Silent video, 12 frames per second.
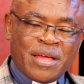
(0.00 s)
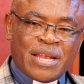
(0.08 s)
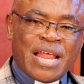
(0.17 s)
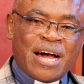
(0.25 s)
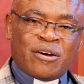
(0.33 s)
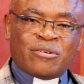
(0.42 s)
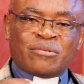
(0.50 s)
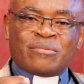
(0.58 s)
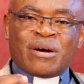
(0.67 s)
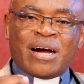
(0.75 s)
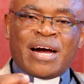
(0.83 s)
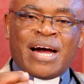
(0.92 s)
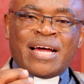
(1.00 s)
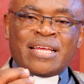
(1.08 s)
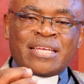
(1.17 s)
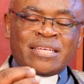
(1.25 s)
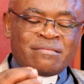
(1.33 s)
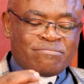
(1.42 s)
Now,
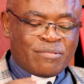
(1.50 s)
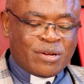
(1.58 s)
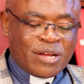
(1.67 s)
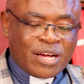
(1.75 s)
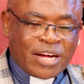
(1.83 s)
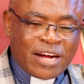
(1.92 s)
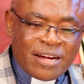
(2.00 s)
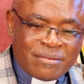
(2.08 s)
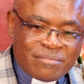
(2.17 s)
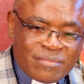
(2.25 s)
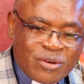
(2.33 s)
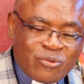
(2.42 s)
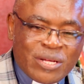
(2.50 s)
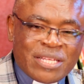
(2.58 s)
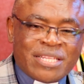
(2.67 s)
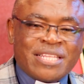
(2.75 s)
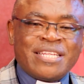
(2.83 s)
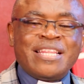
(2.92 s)
I come
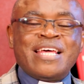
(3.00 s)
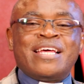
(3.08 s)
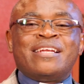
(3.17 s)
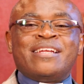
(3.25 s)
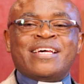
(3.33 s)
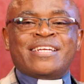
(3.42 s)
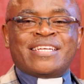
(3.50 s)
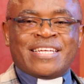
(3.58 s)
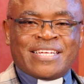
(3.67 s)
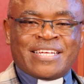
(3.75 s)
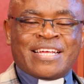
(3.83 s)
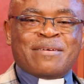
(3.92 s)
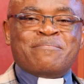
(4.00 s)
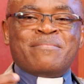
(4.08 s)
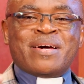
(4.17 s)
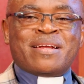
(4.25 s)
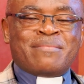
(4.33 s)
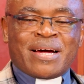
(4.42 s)
with the lady,
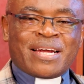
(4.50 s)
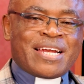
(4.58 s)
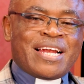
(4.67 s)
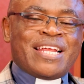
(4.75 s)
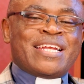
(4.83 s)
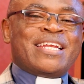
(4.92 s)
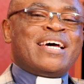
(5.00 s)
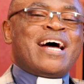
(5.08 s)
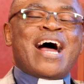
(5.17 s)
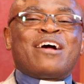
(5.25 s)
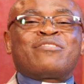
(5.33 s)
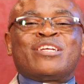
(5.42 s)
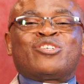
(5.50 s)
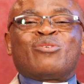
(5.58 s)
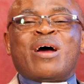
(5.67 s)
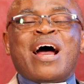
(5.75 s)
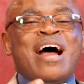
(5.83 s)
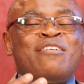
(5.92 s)
Mary Magdalene. Actually, she
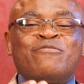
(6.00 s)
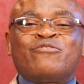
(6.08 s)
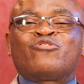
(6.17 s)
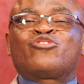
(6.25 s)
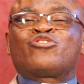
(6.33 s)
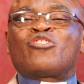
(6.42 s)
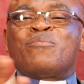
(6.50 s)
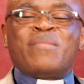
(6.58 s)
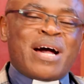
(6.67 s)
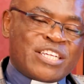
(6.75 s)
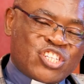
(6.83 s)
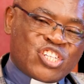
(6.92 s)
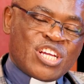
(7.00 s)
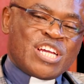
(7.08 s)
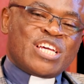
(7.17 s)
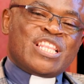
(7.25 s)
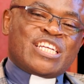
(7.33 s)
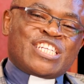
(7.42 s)
will have so much
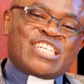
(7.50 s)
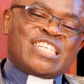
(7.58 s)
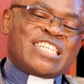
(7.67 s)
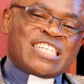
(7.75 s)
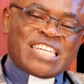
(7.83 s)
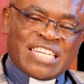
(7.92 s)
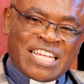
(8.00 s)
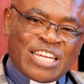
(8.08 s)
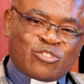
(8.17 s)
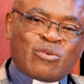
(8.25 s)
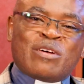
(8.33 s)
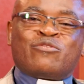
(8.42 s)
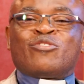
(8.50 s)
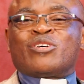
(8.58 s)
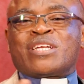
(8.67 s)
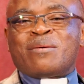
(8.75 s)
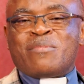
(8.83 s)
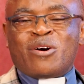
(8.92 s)
that she teaches us. We have
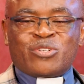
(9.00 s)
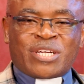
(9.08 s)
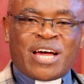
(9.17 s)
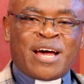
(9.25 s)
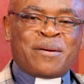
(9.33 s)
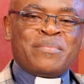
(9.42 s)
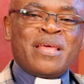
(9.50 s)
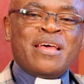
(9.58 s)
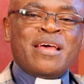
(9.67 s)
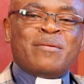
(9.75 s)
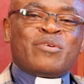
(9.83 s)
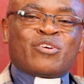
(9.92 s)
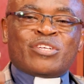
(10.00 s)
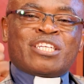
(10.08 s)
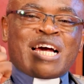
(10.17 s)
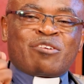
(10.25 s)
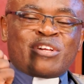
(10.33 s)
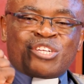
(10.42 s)
talked about her because
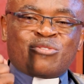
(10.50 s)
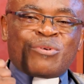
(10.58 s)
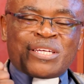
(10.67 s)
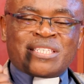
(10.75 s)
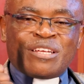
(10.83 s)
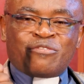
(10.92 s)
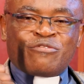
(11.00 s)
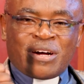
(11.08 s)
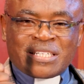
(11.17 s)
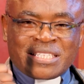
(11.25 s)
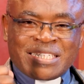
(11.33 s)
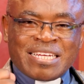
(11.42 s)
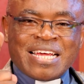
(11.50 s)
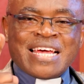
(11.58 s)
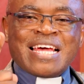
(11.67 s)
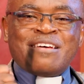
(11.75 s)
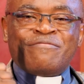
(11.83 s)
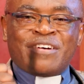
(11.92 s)
actually she was the first
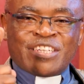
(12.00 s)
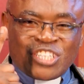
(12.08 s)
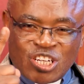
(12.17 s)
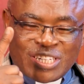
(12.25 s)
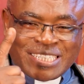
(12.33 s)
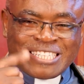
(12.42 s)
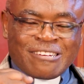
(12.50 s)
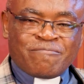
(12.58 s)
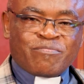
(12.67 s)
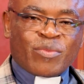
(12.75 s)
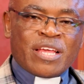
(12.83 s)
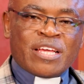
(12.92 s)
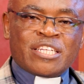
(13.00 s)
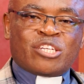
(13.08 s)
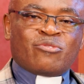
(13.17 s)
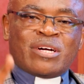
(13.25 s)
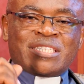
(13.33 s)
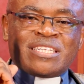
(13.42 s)
evangelist.
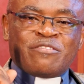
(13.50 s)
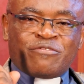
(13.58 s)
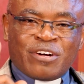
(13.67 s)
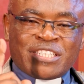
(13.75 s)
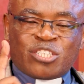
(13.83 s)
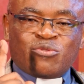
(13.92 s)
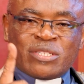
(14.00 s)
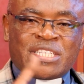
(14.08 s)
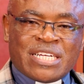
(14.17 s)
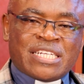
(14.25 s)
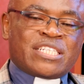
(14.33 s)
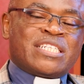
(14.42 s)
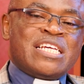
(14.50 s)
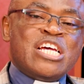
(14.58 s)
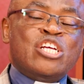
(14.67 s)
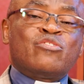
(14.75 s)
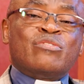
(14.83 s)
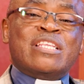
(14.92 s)
She was the first witness
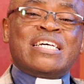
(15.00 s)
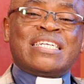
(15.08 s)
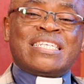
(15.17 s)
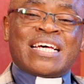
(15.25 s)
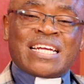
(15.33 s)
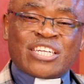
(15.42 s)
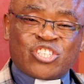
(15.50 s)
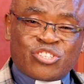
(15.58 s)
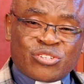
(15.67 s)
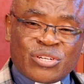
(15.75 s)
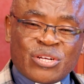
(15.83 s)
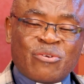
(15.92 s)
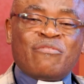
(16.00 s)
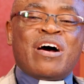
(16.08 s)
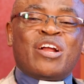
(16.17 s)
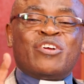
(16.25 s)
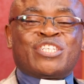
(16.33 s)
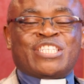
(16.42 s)
to the resurrection of
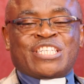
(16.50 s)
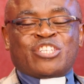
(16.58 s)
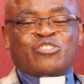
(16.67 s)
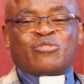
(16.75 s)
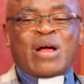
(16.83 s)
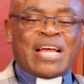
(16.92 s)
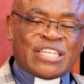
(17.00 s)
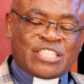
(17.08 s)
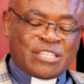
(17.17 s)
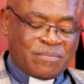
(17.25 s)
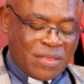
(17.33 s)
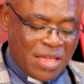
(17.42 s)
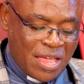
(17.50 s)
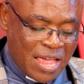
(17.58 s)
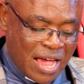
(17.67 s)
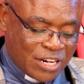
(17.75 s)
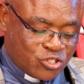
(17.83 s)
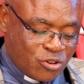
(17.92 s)
our Lord Jesus Christ.
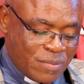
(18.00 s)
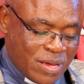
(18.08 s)
And so